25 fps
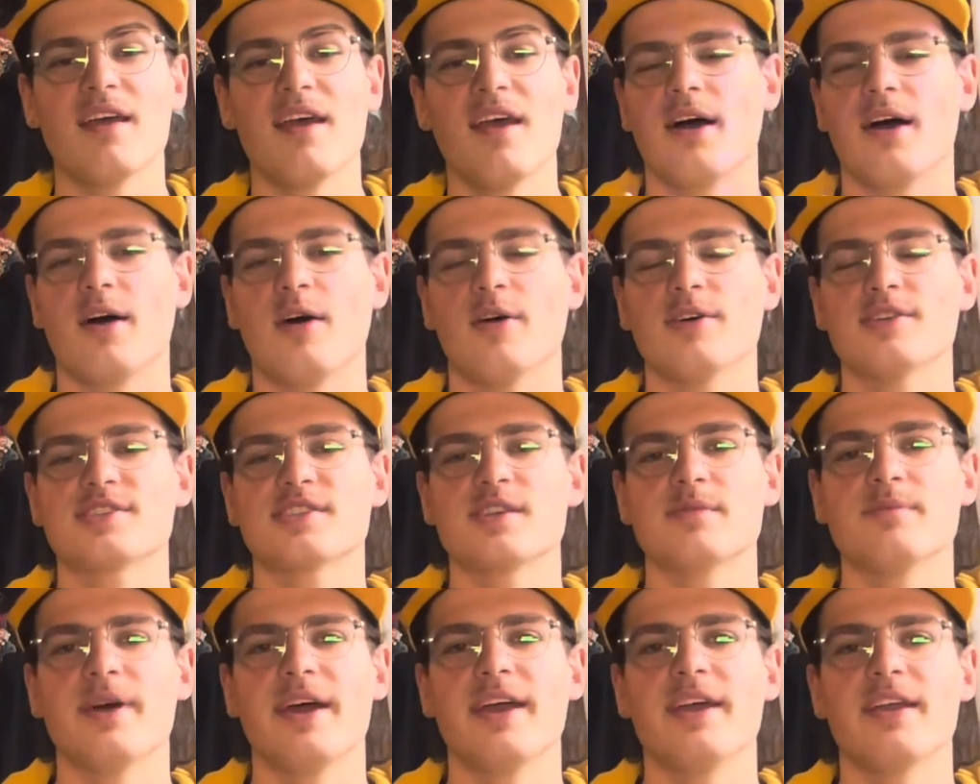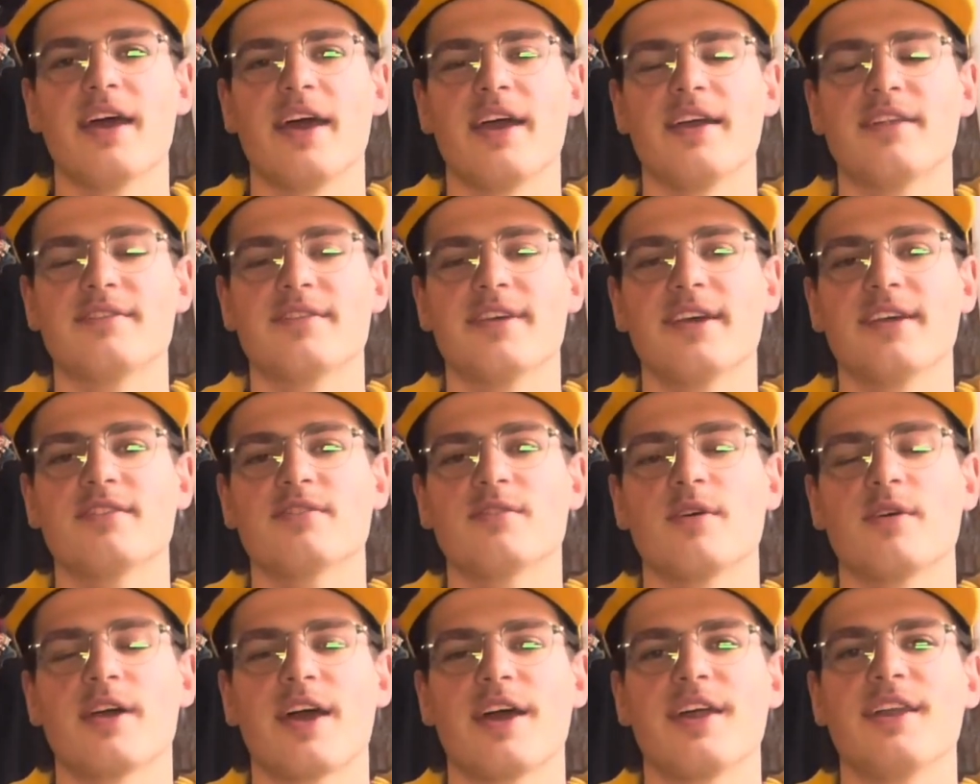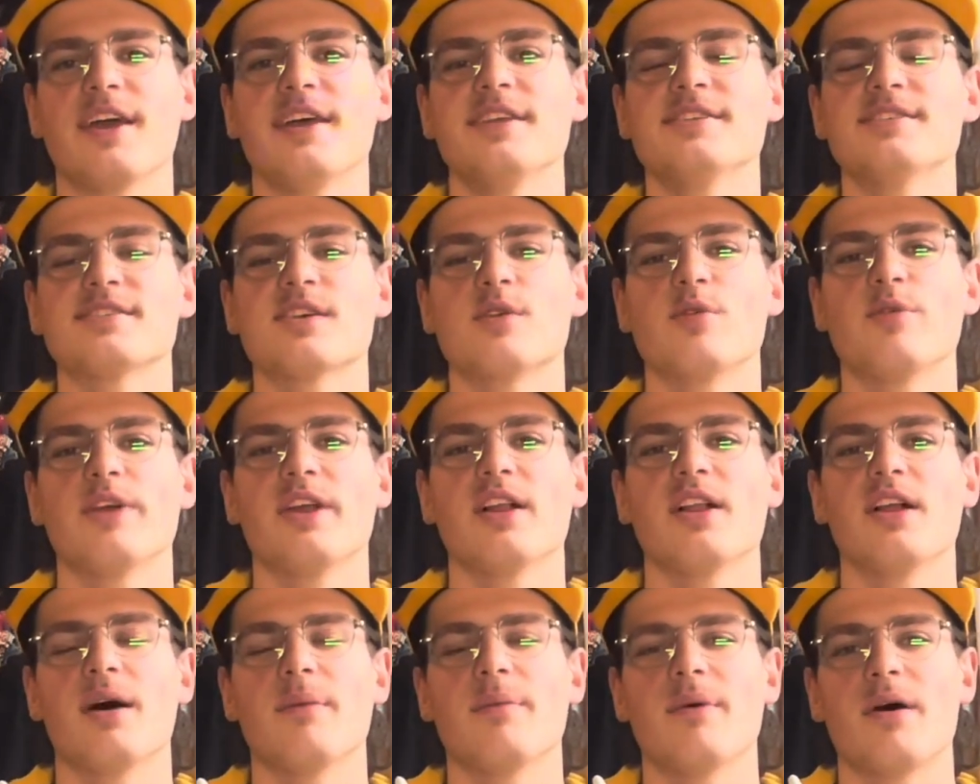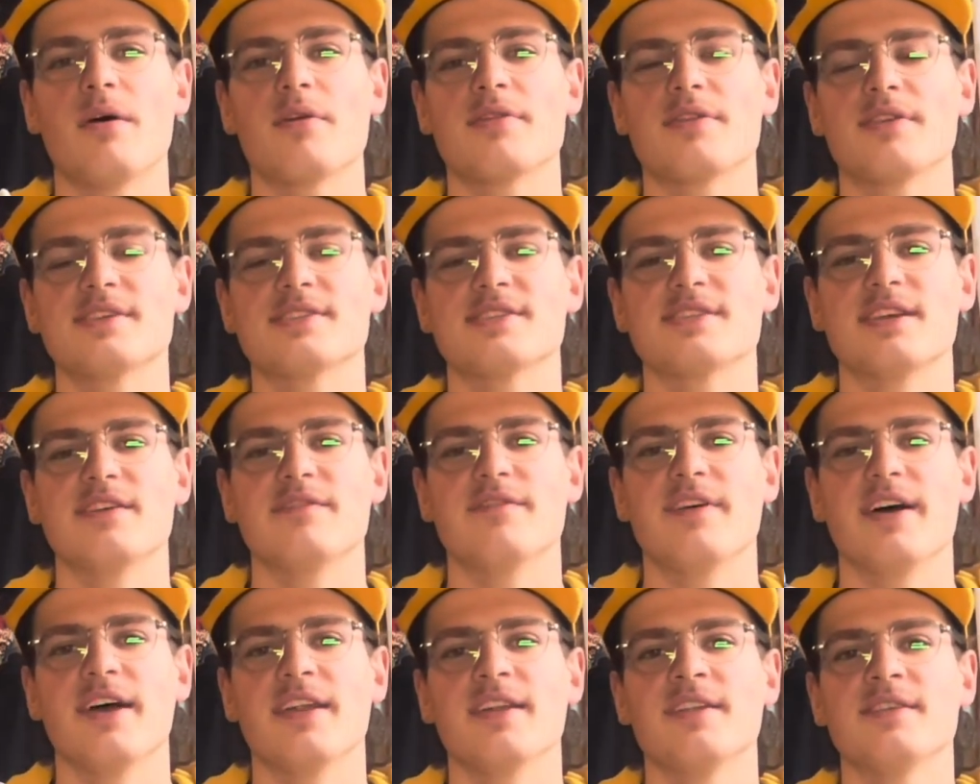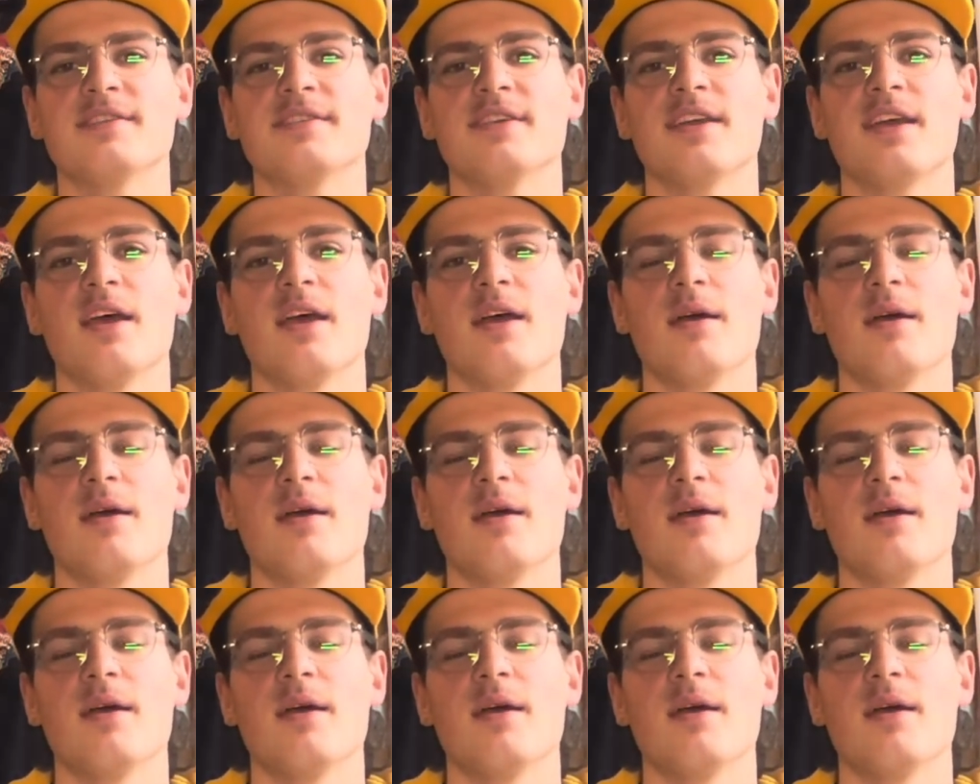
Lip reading: I also made a TikTok and Insta reel about this event.